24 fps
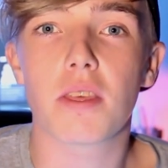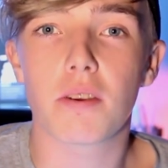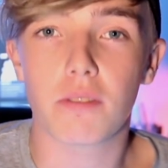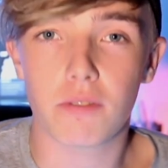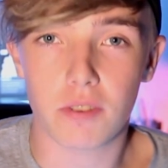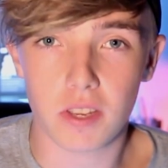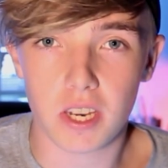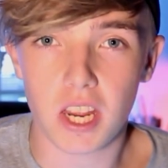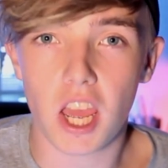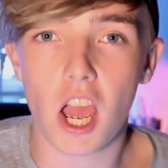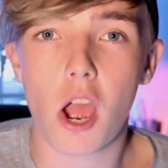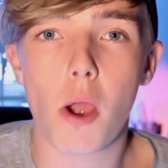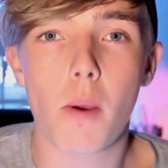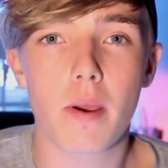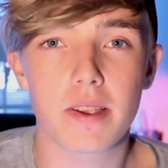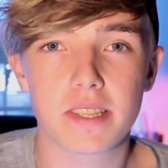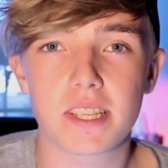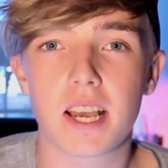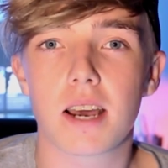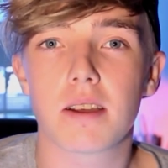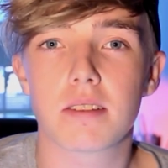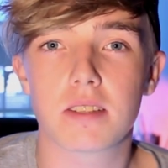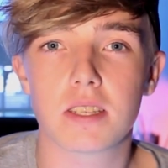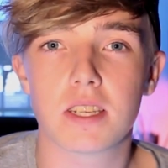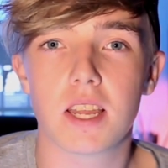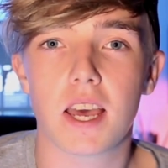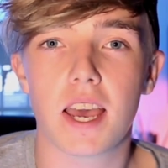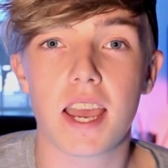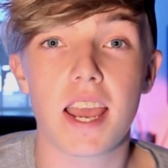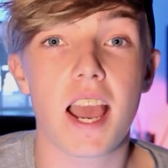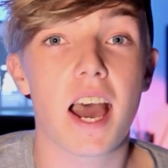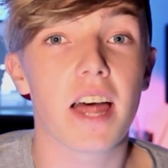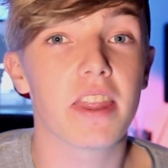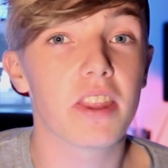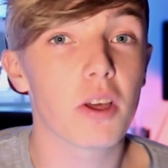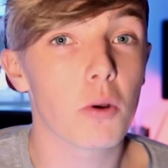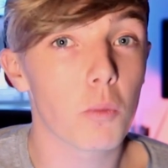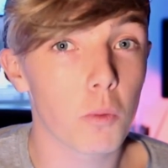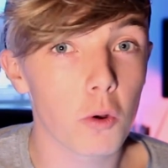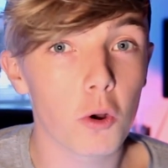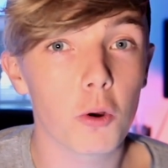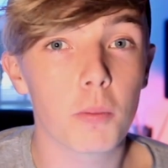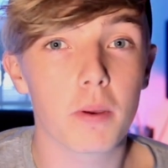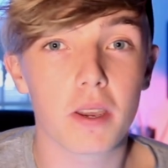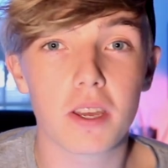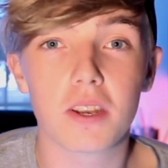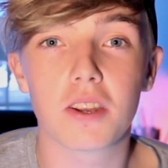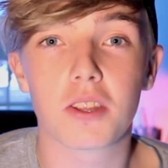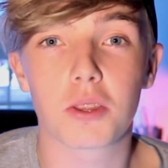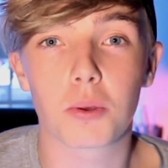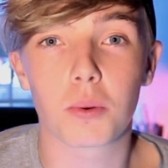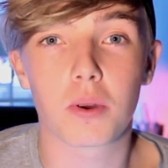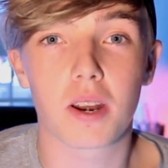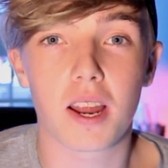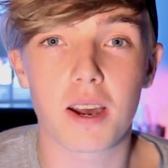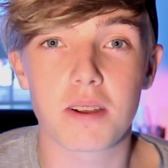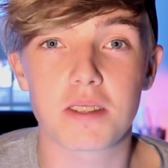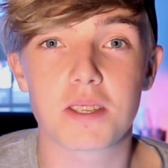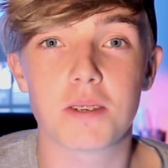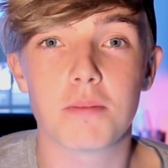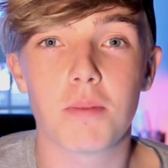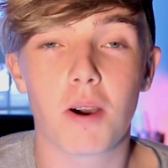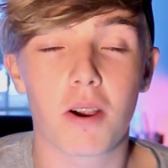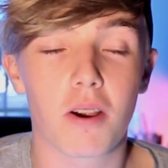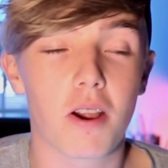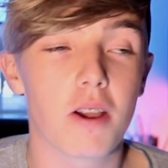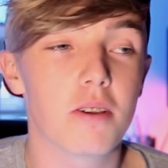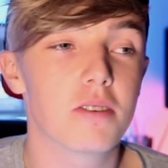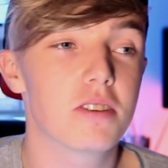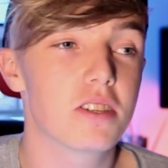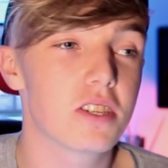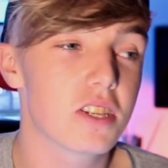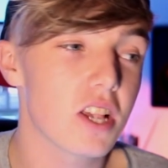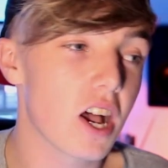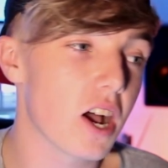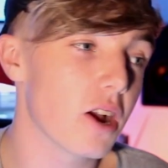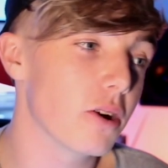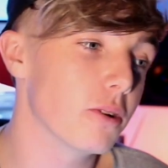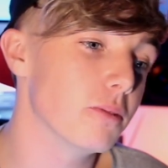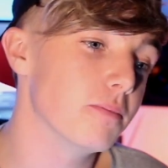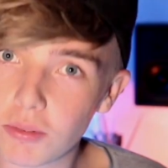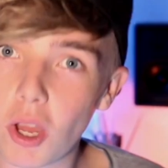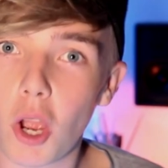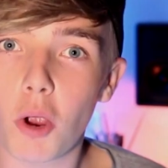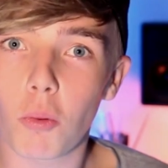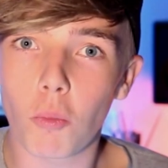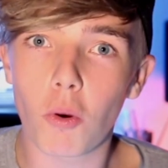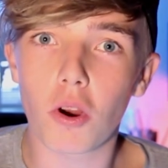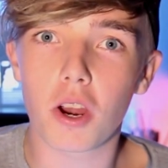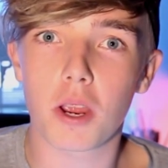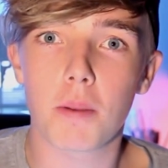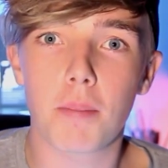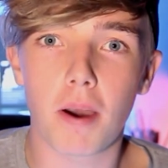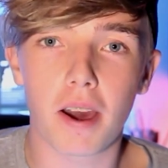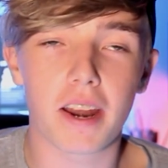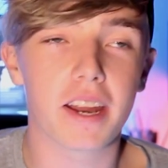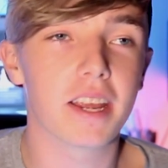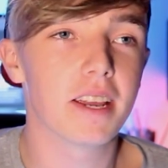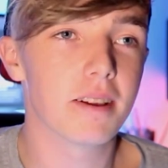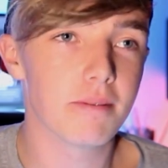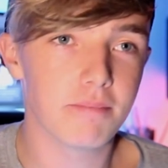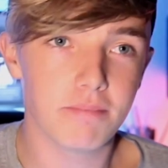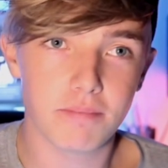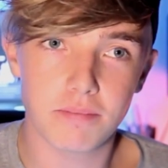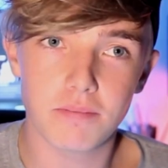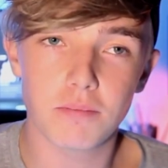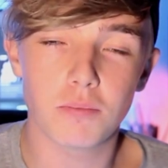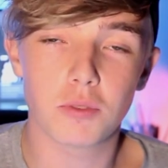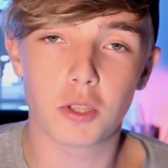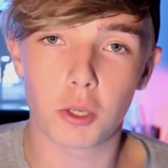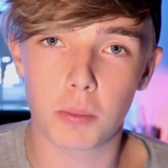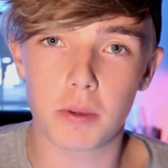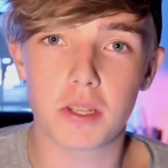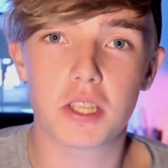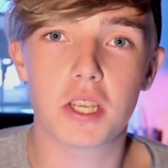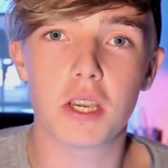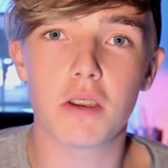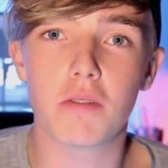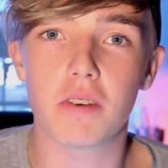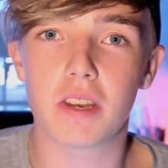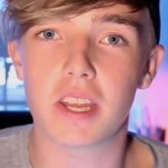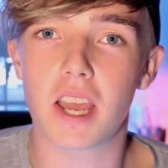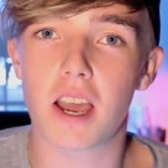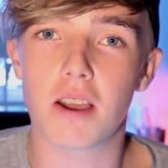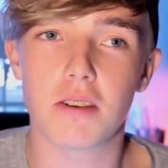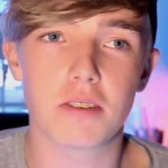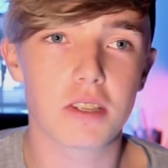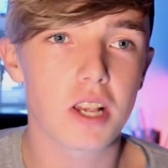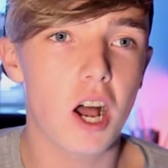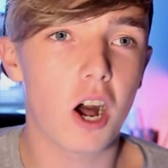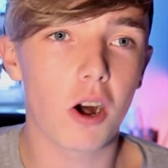the video is out today, and there will be another one out tomorrow, so don't worry about it. There'll be 2 videos.